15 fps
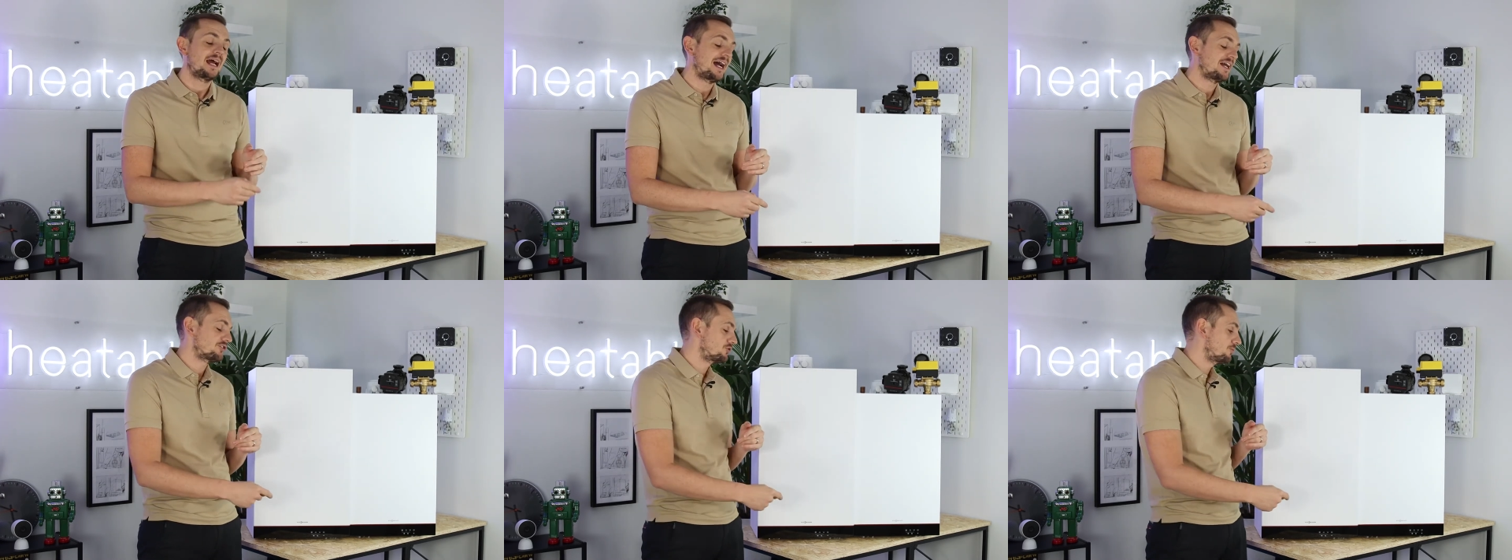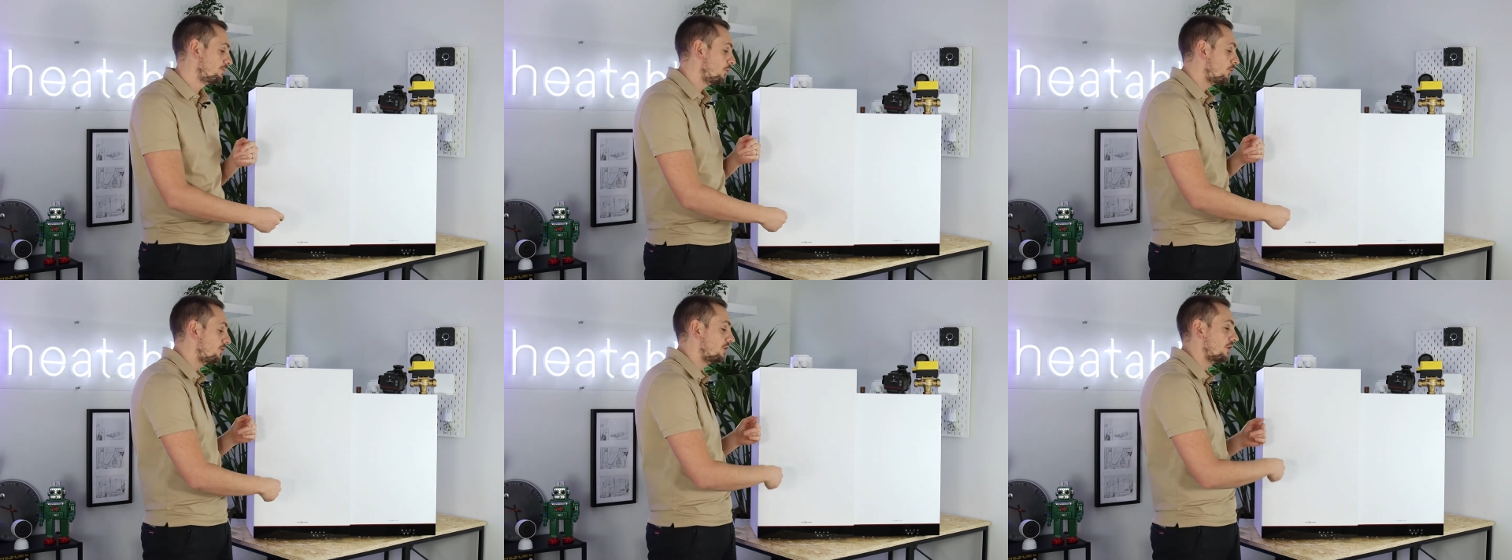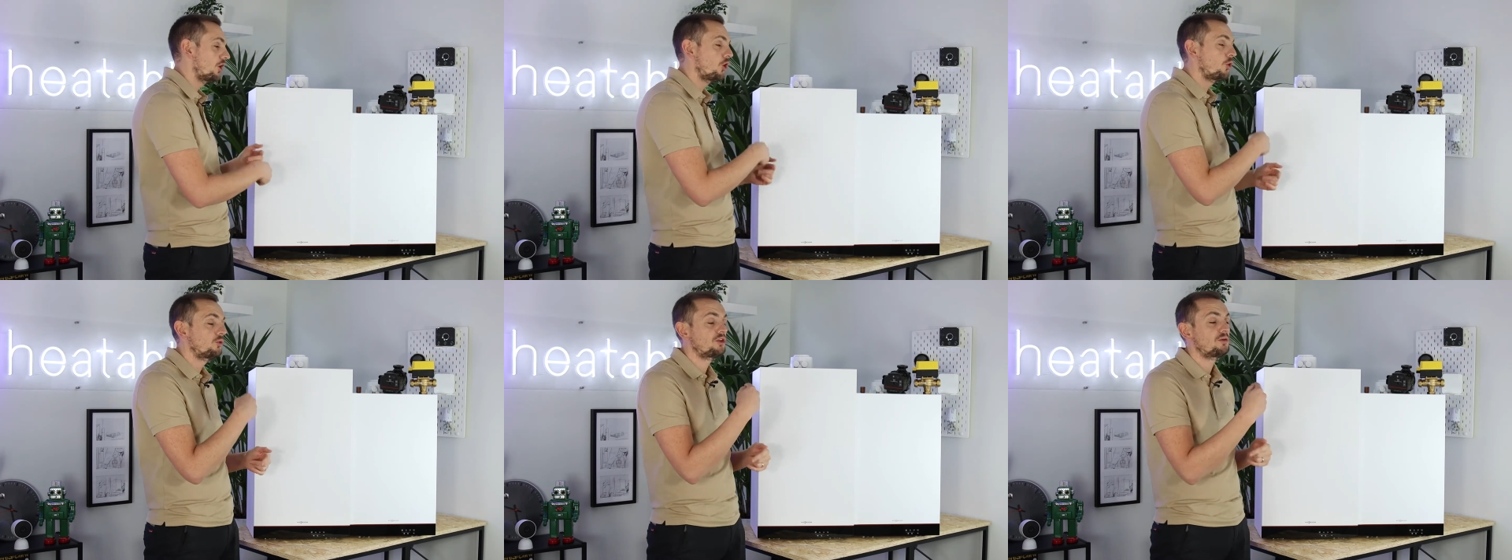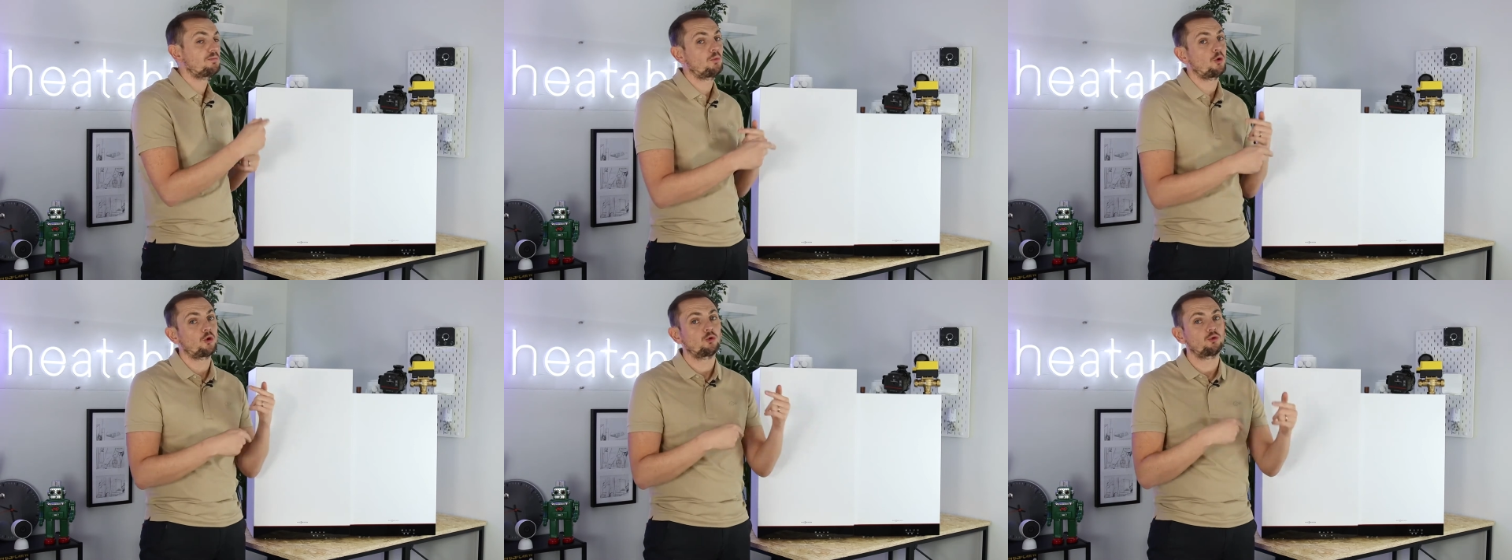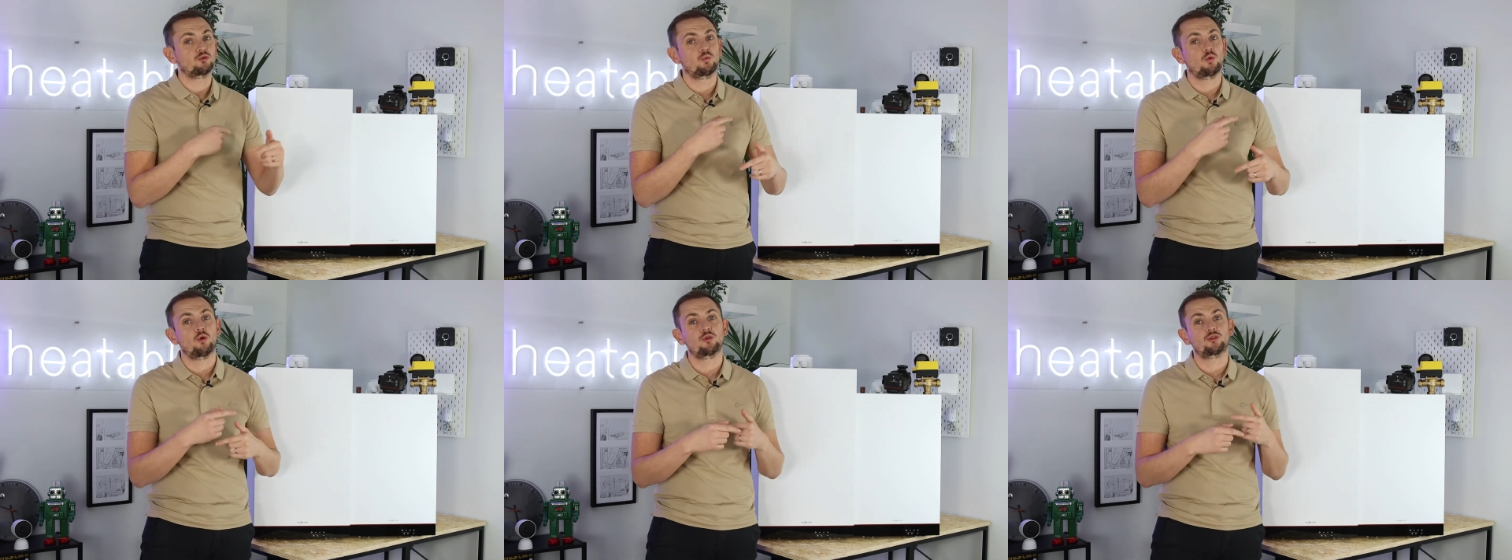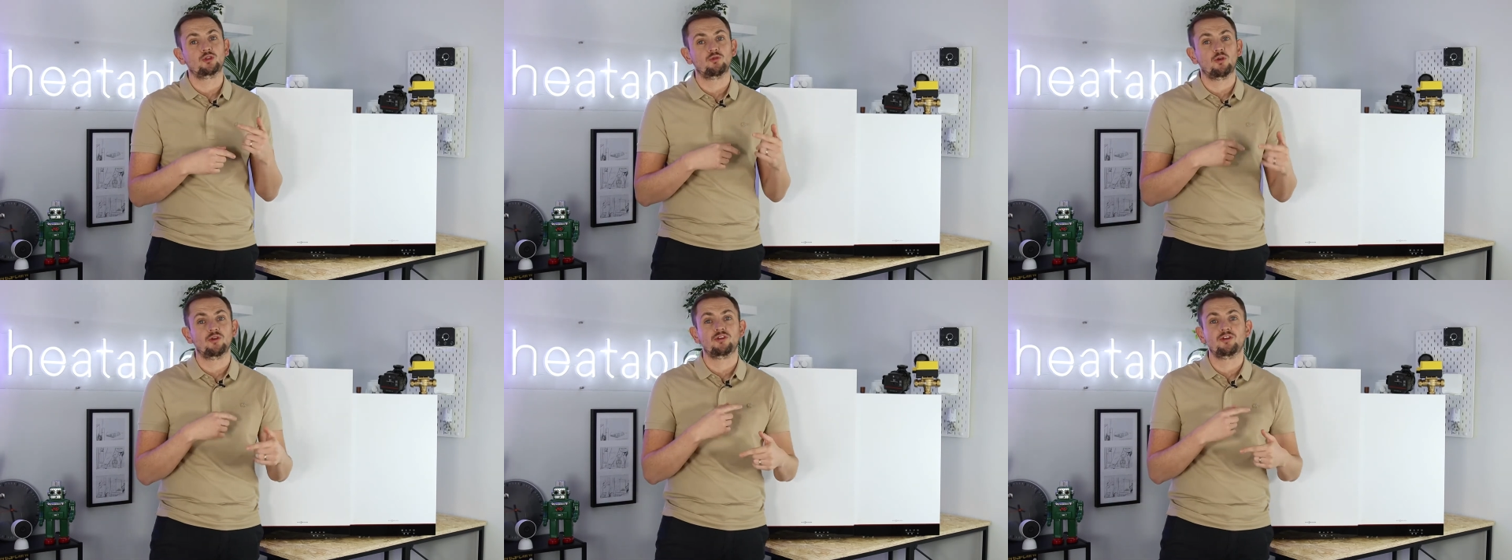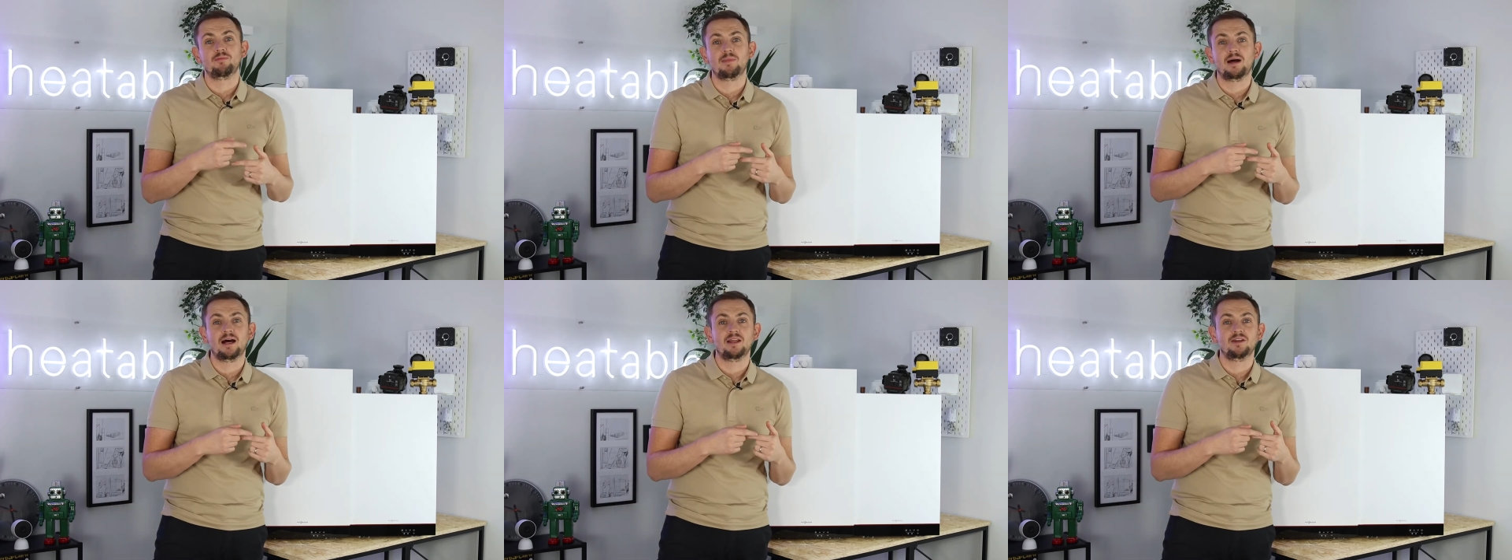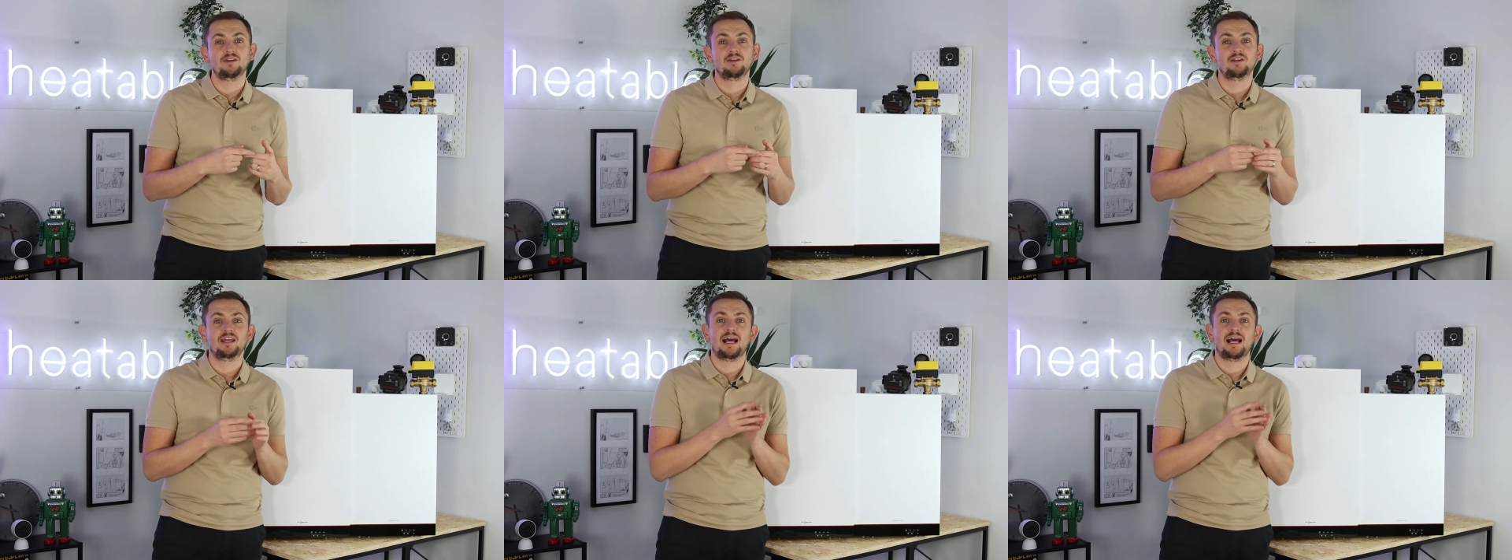As the boiler only boils water on demand,